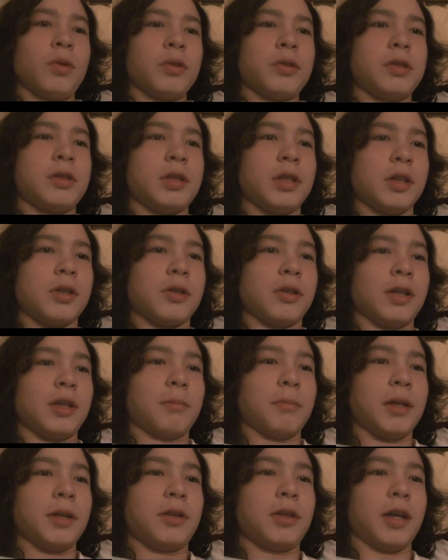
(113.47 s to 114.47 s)
Well, suckle
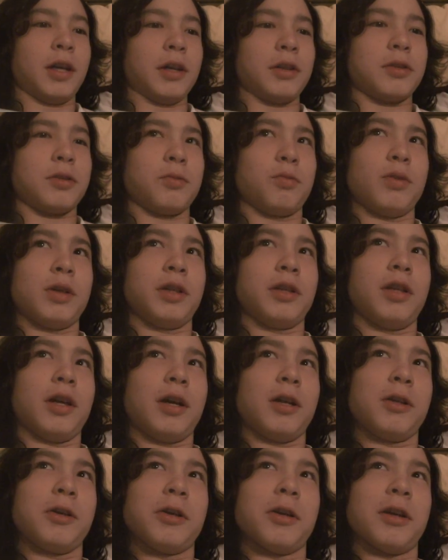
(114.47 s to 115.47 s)
on my tots.
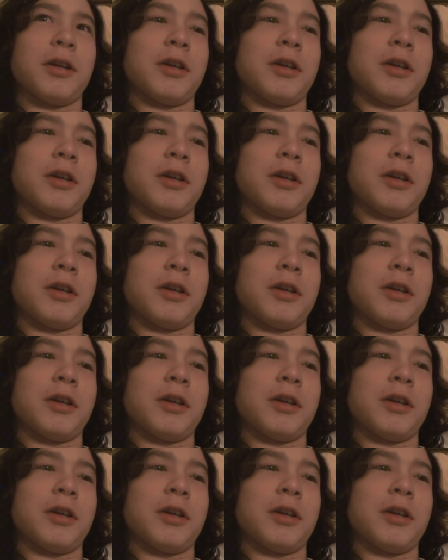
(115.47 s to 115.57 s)
$1?